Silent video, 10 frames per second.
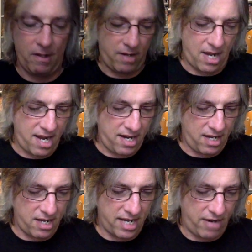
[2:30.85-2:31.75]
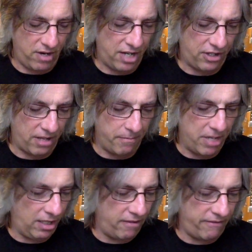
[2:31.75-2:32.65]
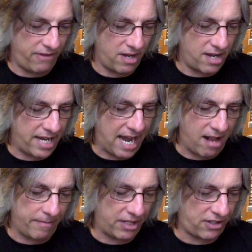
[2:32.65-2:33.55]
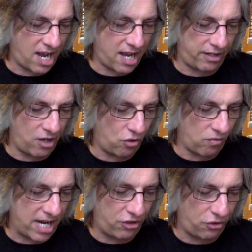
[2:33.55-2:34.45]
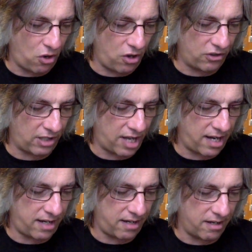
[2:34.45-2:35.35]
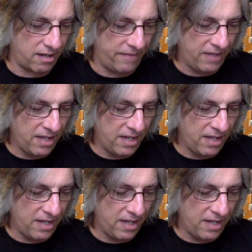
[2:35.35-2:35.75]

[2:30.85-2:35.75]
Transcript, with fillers: Okay, uh, here it is in the middle of uh, an album that's got you know great songs like uh,